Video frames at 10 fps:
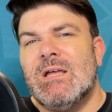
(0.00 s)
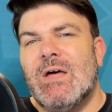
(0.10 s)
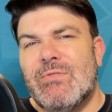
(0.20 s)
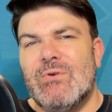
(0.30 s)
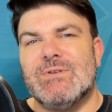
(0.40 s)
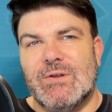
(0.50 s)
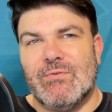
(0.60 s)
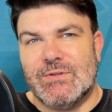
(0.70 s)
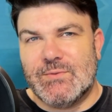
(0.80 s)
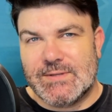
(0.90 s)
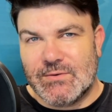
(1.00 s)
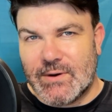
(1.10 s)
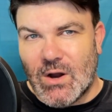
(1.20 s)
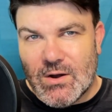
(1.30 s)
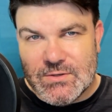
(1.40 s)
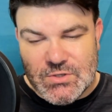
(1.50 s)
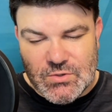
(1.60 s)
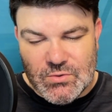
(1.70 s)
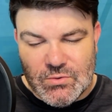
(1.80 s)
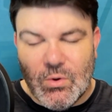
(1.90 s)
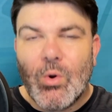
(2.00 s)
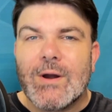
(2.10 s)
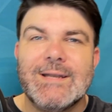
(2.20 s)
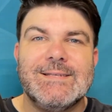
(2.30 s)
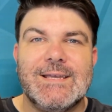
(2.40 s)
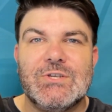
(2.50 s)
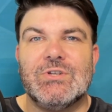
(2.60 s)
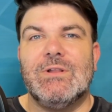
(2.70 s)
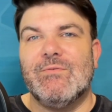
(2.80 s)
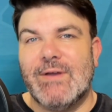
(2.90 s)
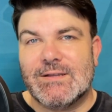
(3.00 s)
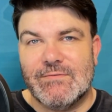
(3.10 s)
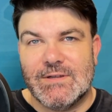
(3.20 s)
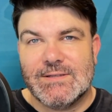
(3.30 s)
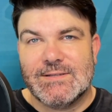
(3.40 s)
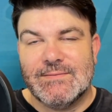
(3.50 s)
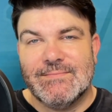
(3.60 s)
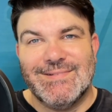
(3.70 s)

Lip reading: A third difference was in regard to organizational effectiveness.